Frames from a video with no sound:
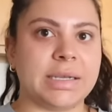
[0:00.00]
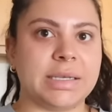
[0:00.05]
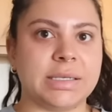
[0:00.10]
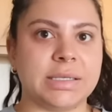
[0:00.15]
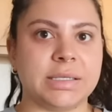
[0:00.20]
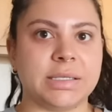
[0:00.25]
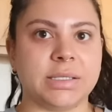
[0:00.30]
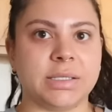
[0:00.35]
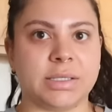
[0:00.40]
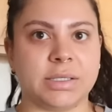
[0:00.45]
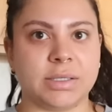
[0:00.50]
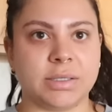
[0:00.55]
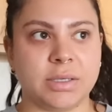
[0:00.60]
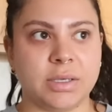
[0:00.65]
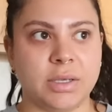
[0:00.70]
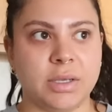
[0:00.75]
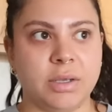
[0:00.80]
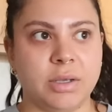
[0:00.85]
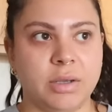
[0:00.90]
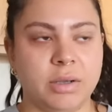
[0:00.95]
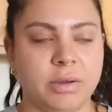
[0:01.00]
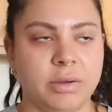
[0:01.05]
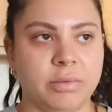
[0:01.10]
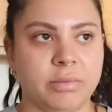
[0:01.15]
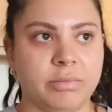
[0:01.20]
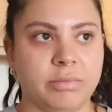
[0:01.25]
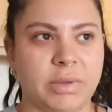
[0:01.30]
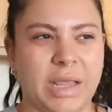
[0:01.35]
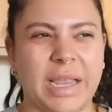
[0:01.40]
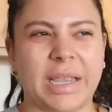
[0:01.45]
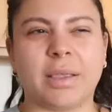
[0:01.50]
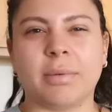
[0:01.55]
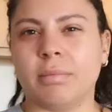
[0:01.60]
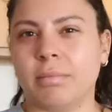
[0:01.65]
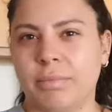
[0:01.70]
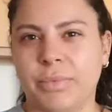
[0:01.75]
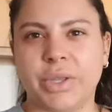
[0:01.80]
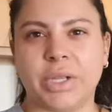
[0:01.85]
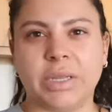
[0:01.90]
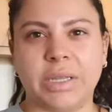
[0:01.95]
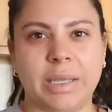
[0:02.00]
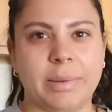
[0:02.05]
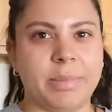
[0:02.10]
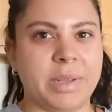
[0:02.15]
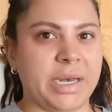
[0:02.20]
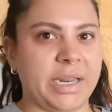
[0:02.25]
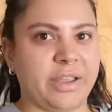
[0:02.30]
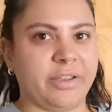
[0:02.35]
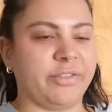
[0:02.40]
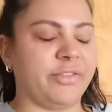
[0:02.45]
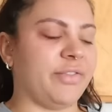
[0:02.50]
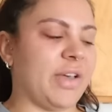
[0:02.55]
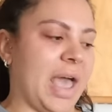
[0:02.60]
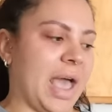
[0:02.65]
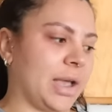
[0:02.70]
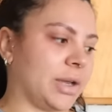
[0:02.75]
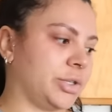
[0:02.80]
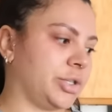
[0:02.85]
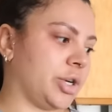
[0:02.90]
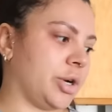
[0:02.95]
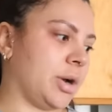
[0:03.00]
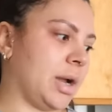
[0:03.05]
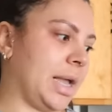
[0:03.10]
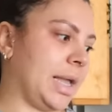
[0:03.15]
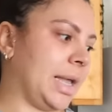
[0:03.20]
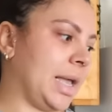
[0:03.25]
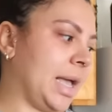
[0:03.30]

is like the limiting factor, I